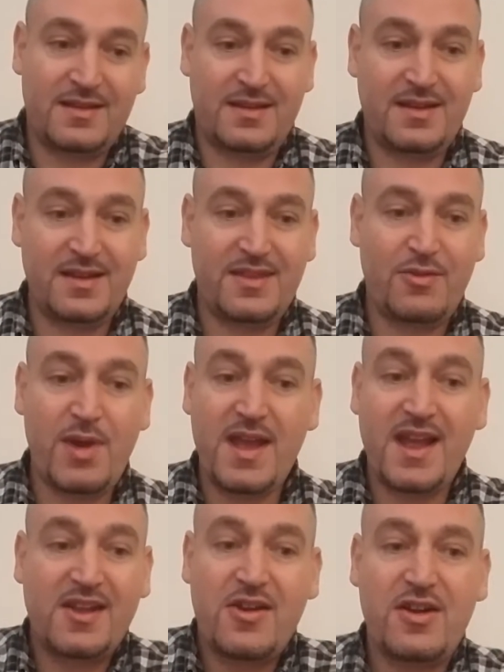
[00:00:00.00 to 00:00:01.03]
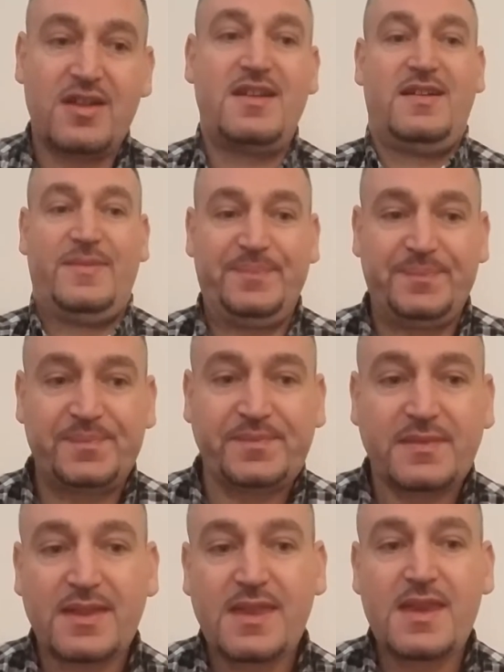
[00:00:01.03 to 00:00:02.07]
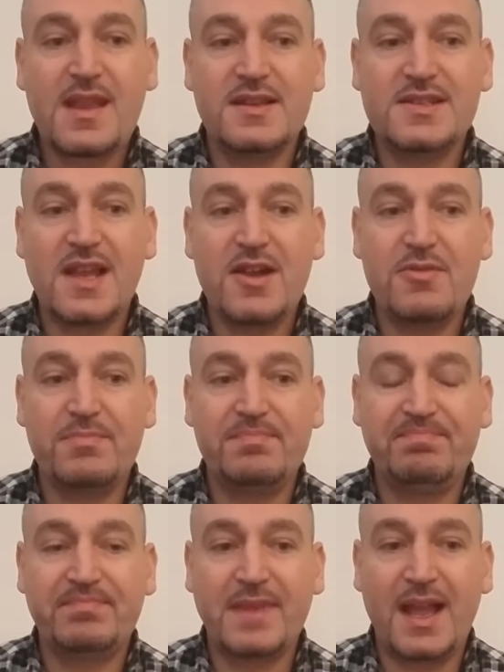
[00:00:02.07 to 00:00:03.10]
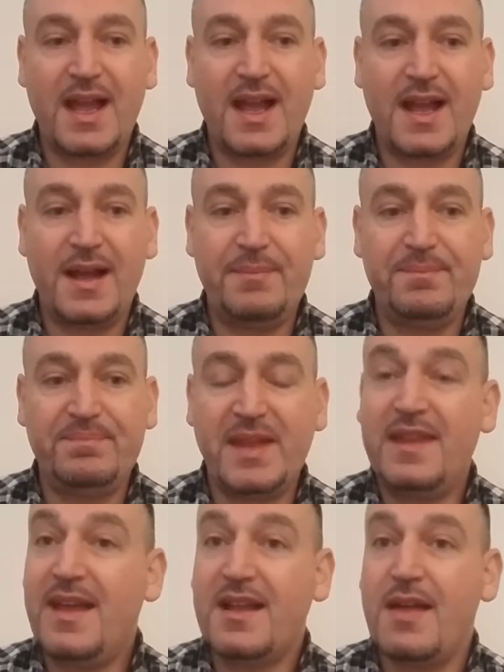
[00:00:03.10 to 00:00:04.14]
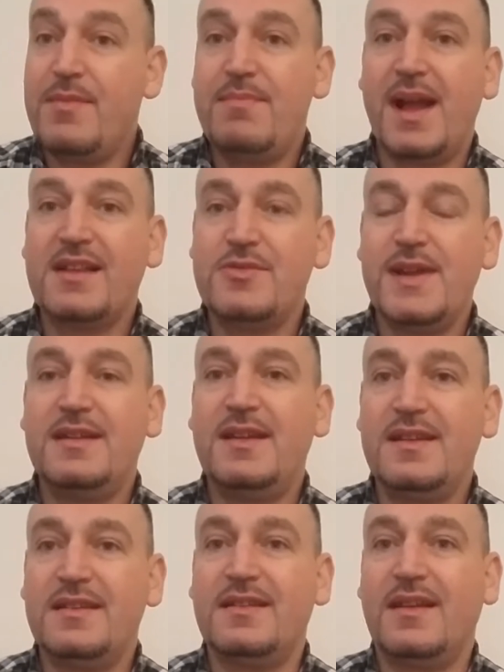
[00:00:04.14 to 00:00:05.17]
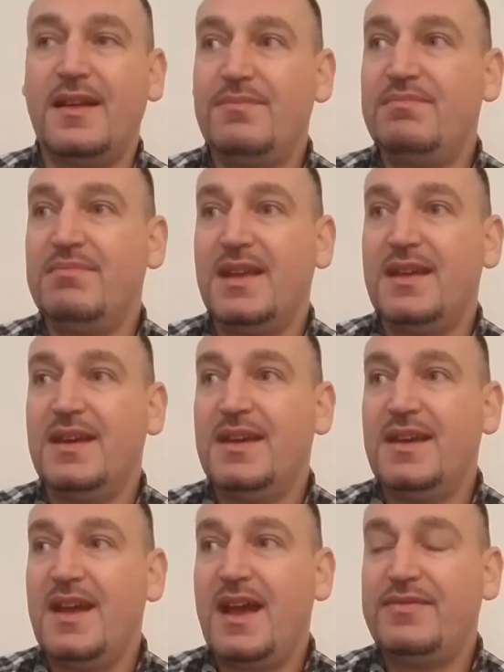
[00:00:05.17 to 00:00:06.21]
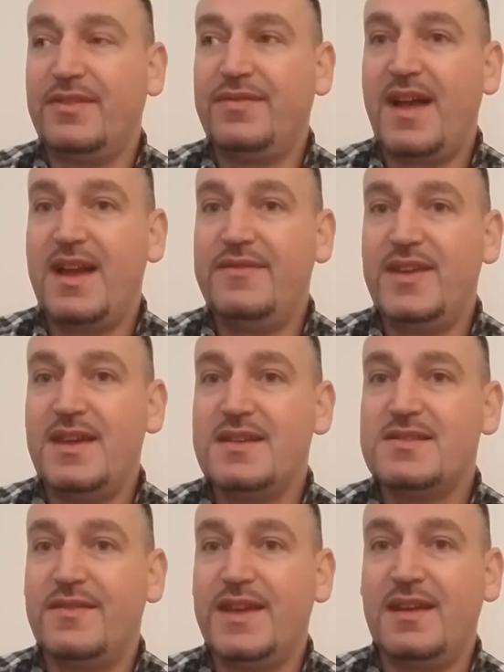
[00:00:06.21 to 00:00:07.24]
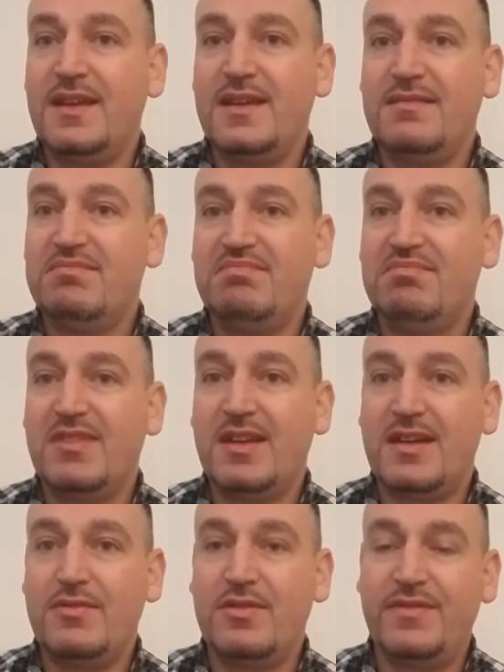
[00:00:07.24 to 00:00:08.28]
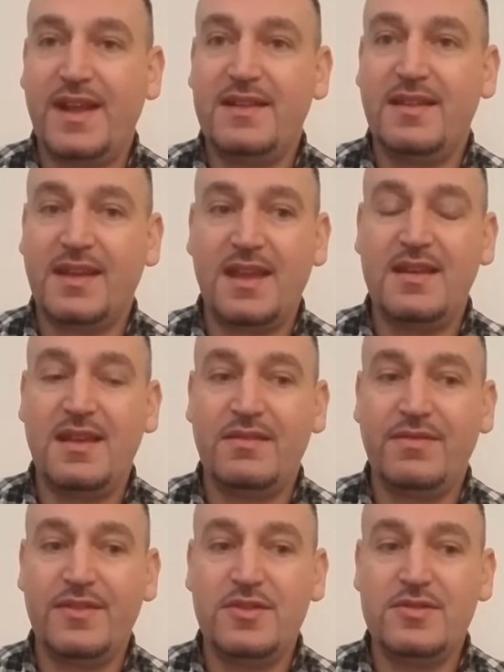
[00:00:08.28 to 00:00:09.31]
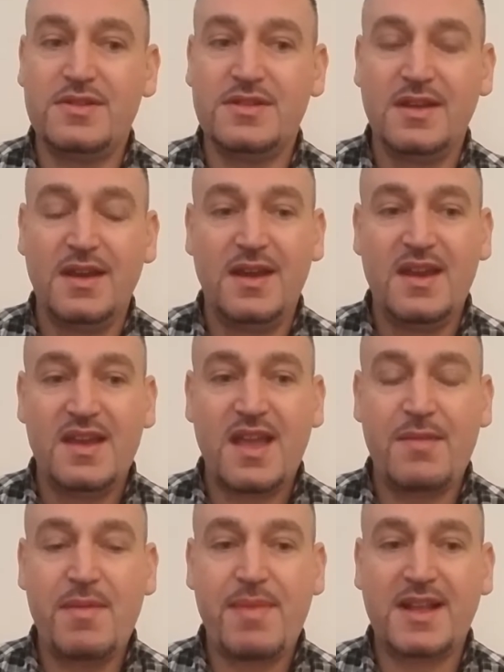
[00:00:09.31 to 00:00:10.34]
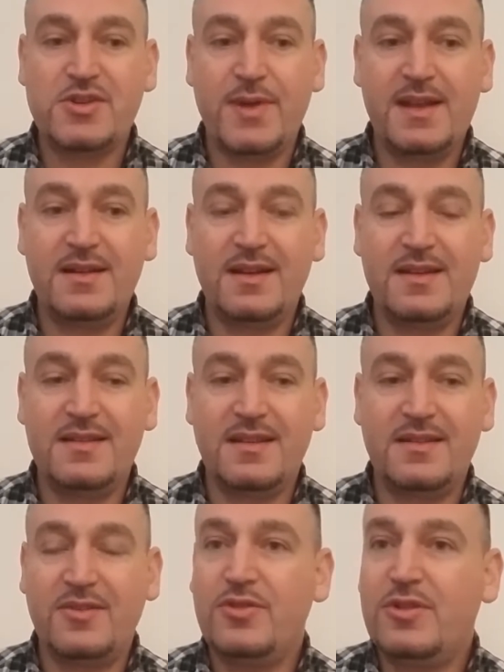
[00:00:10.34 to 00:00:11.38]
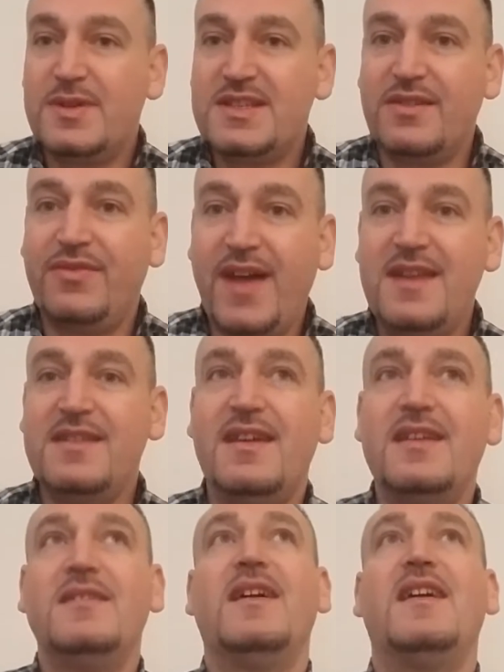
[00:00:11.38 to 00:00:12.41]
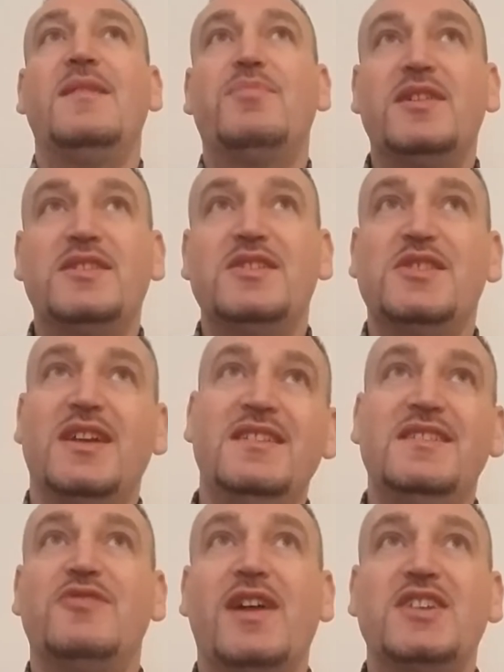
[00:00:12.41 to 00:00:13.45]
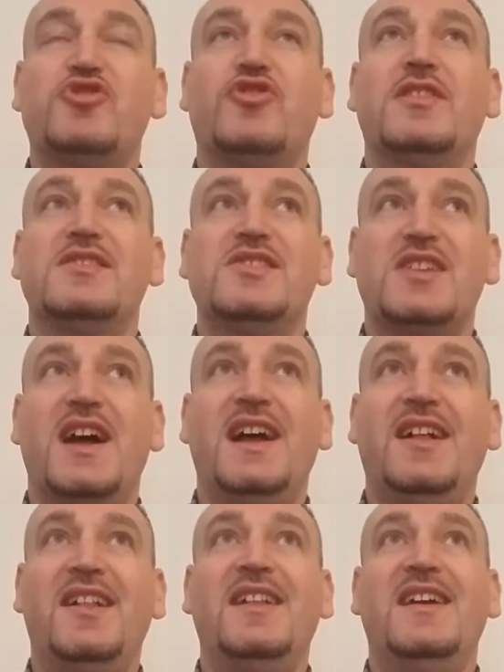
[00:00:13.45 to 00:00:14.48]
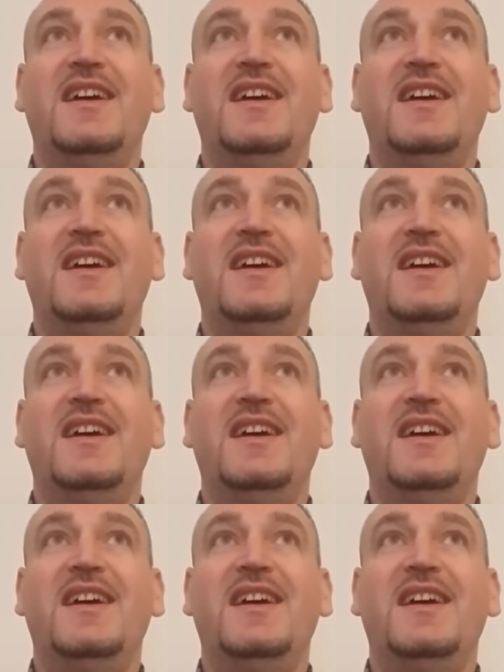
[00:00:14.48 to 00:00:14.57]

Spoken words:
the way I cook. So and then coming back to England after 5 years of eating authentic Indian food, coming back to England and always defending British Indian restaurant style